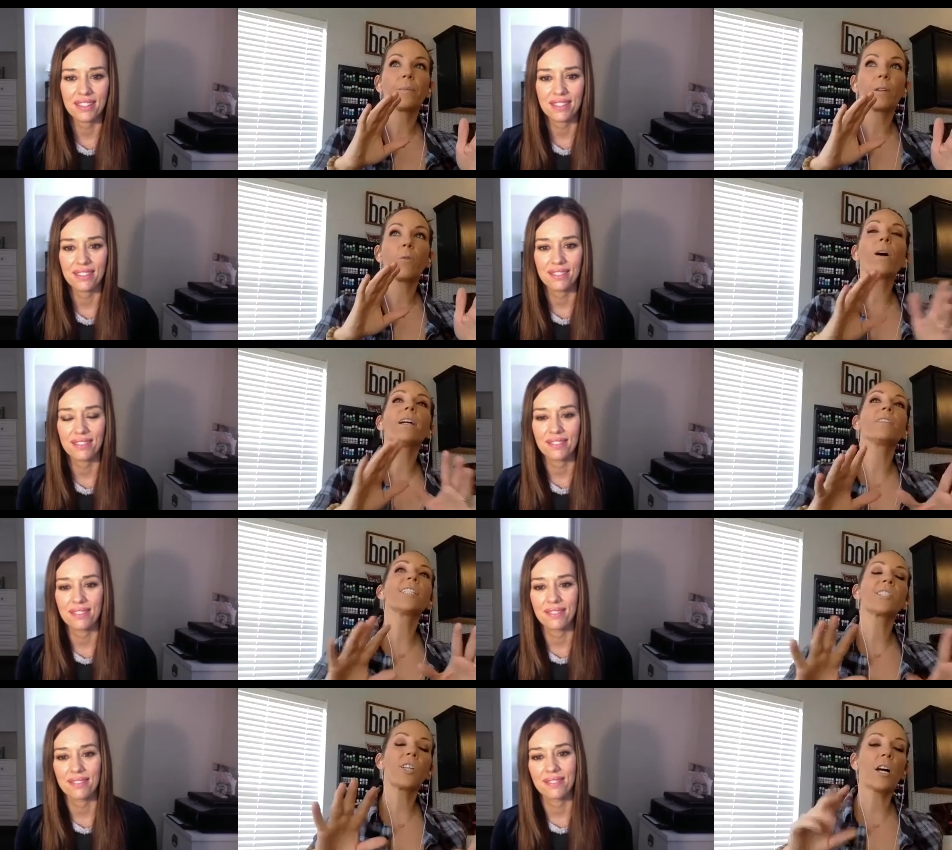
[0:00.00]
Speaker 1: well,
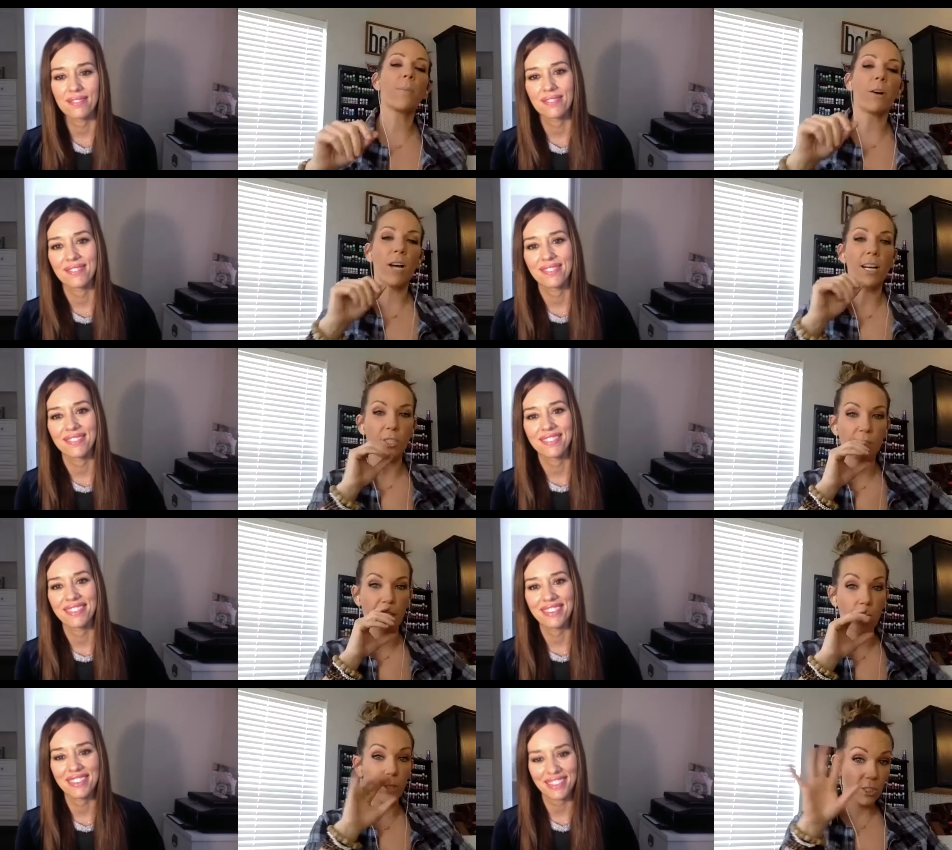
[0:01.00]
let's talk about conscious
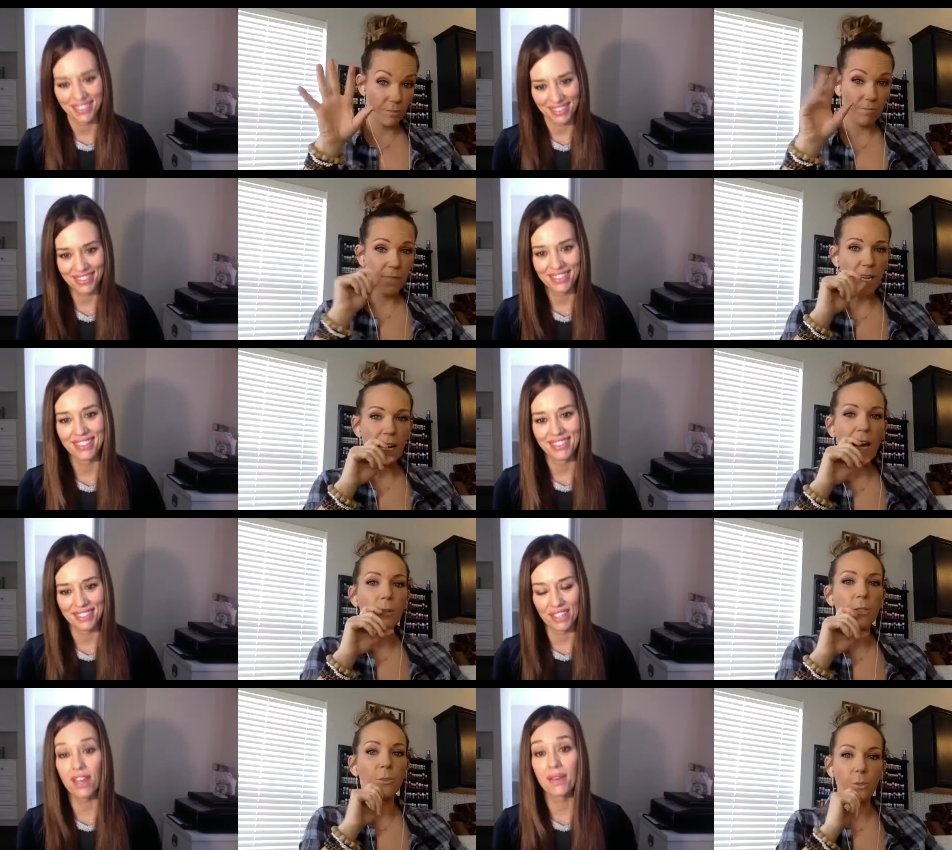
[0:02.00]
language and how
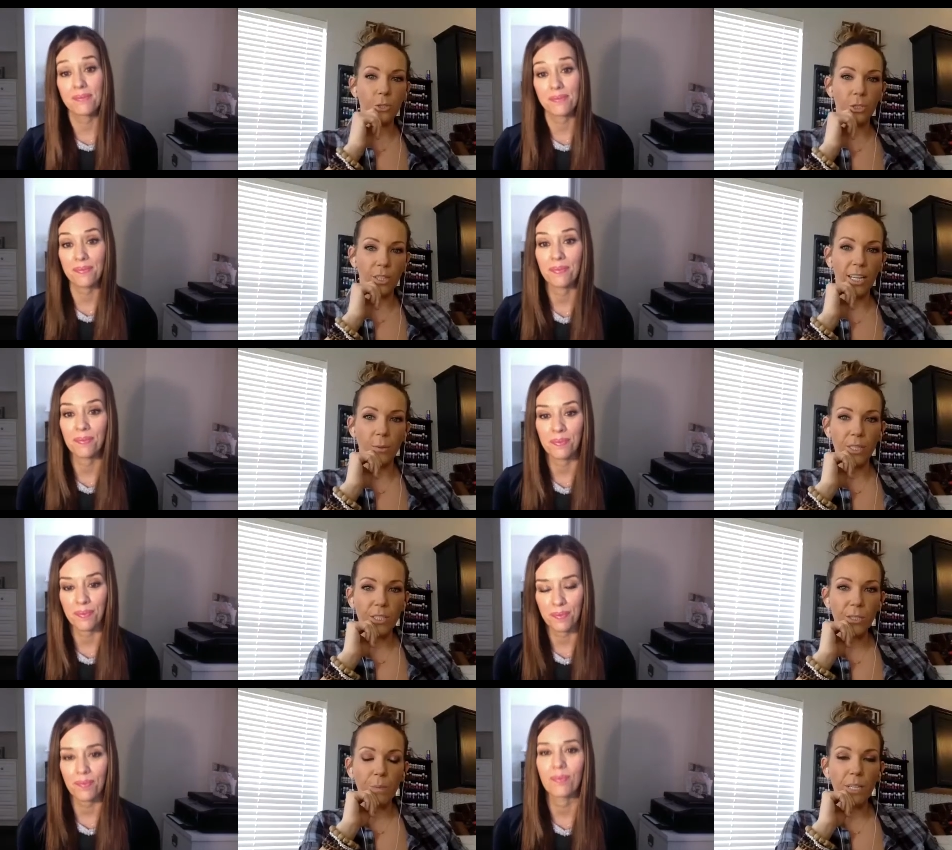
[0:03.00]
you use your
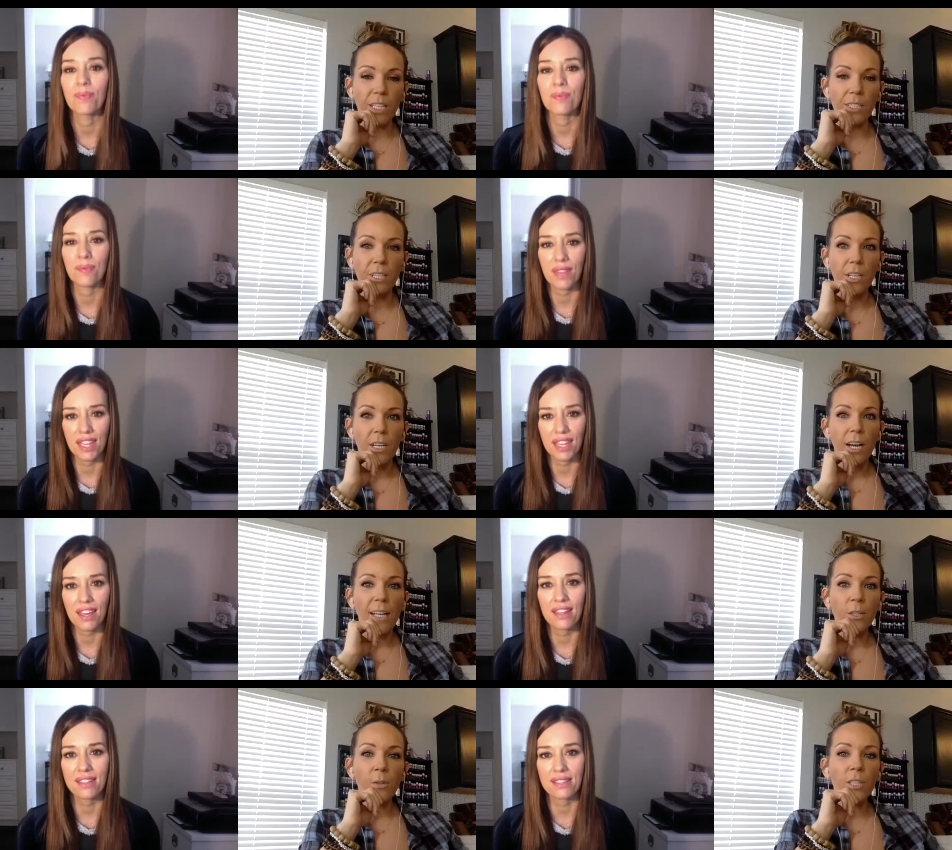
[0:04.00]
language because I
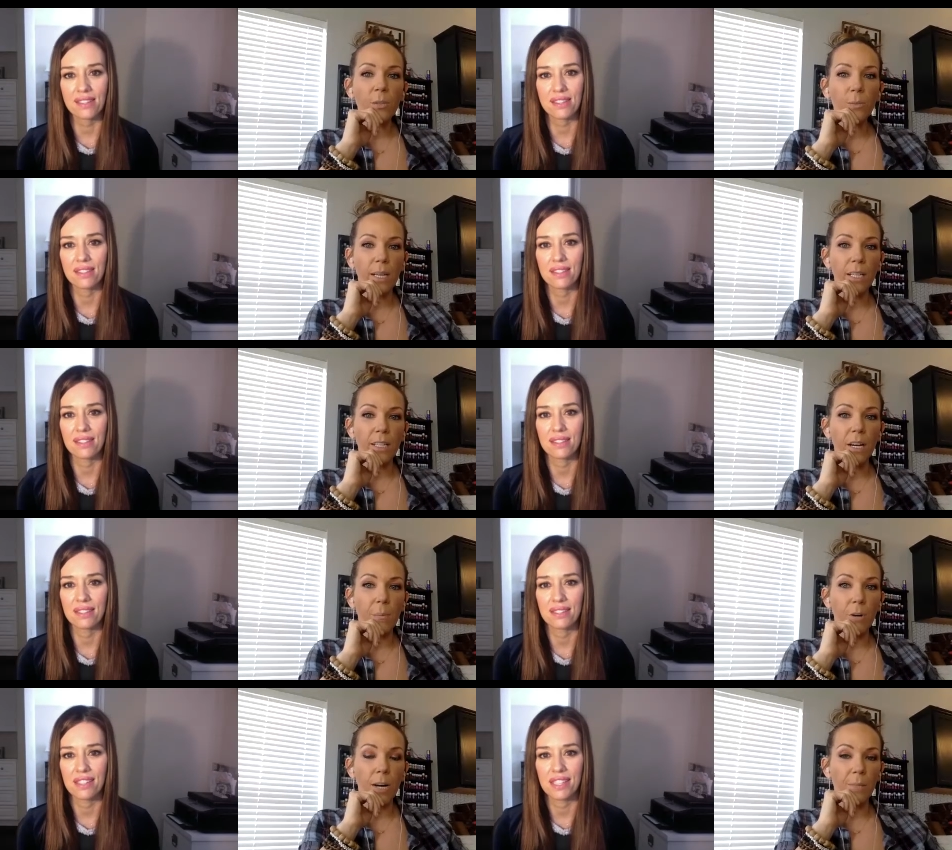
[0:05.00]
know that you made a
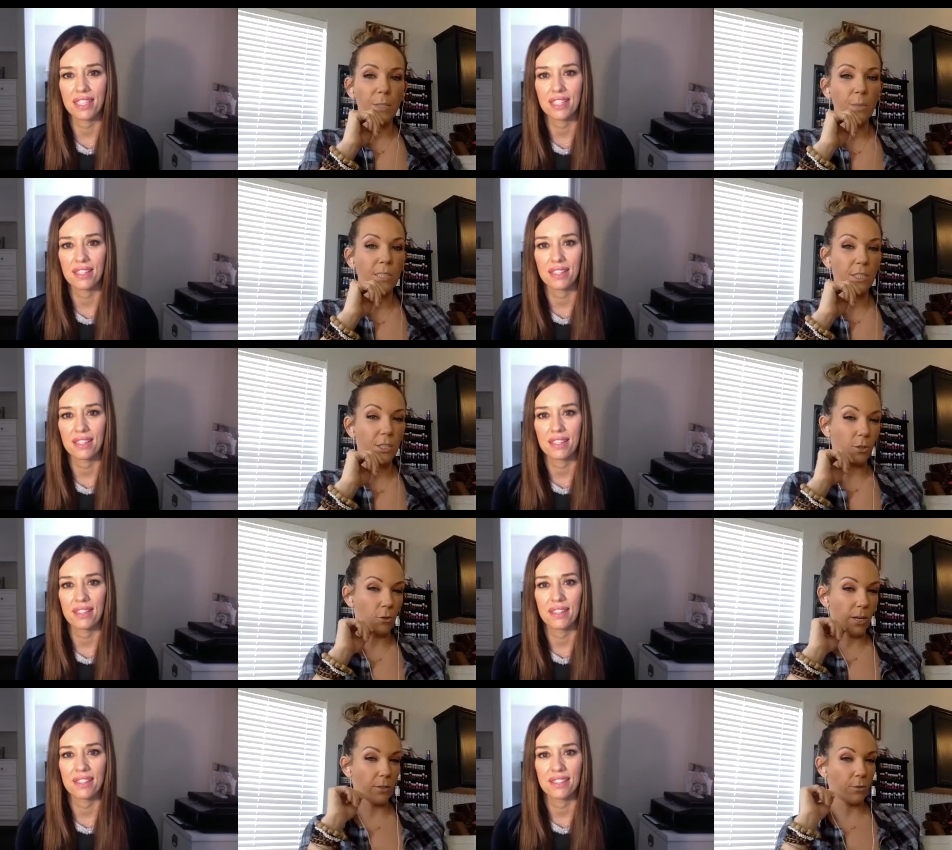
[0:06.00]
promise. Was it to your
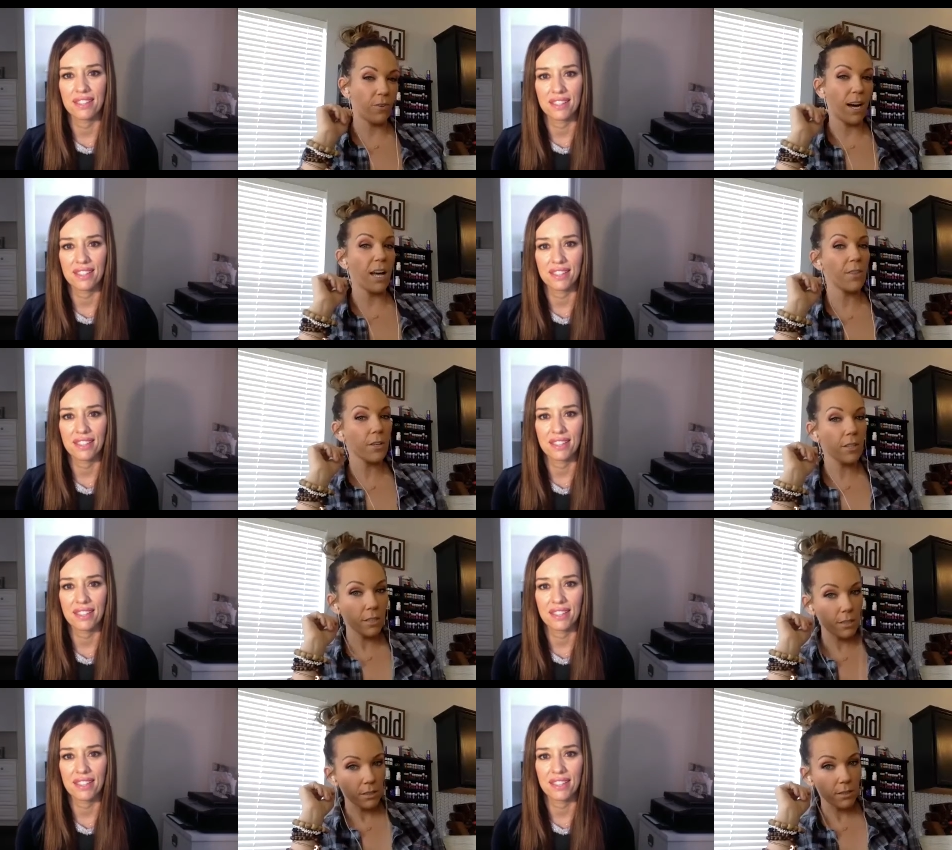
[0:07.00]
grandfather